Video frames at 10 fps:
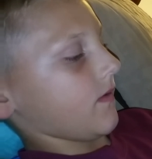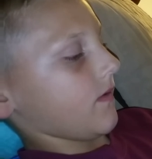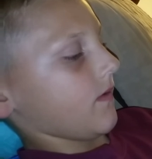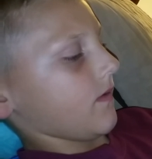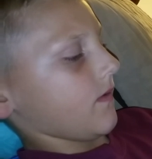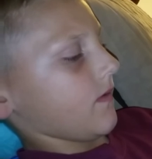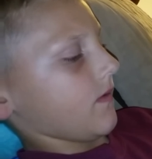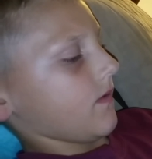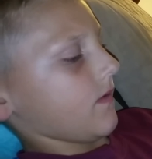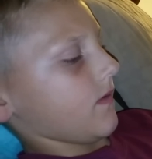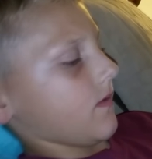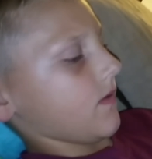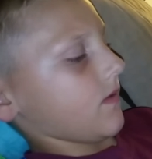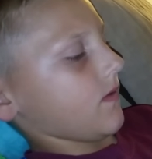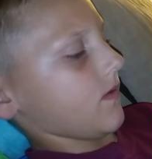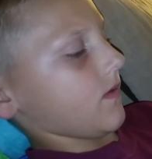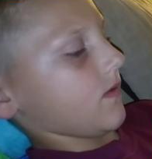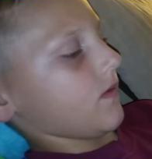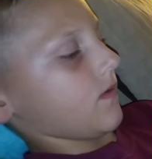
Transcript: (no one is talking)